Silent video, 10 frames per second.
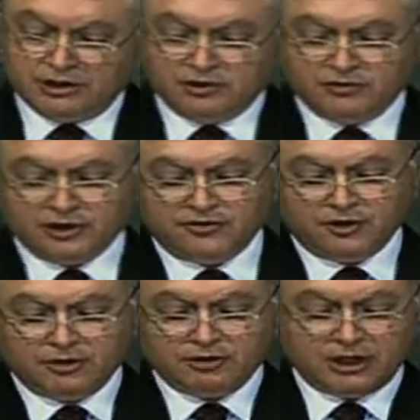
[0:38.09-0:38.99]
we
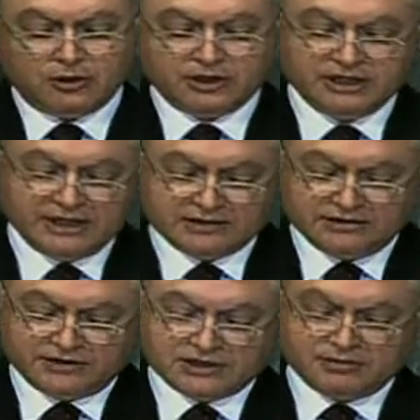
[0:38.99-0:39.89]
affirmed our
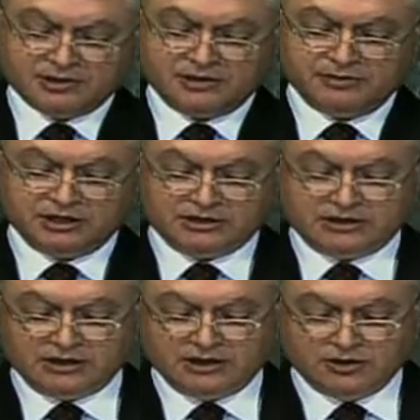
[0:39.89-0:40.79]
collective
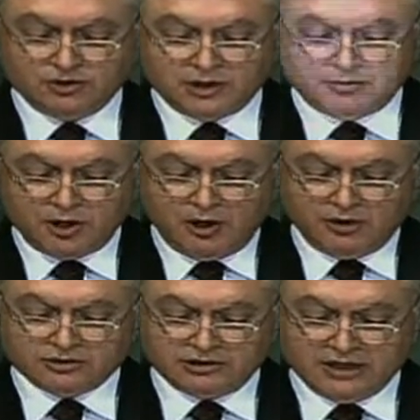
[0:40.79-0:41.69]
responsibility to
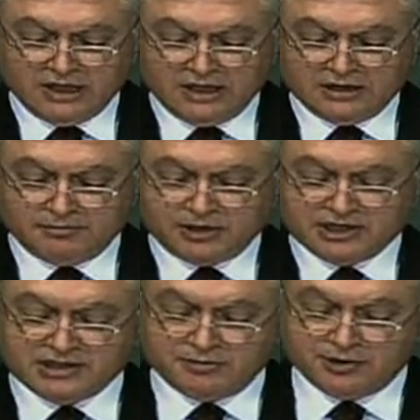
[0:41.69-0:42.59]
uphold the
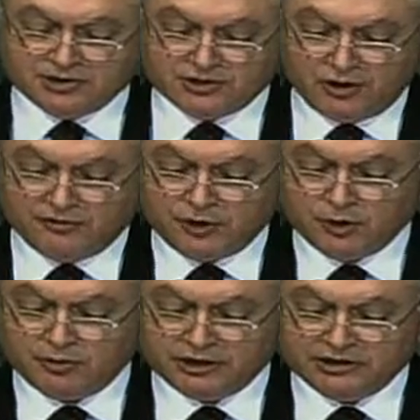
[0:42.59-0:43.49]
principles of
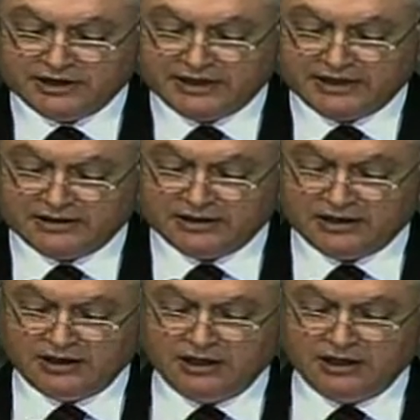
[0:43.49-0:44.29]
human dignity,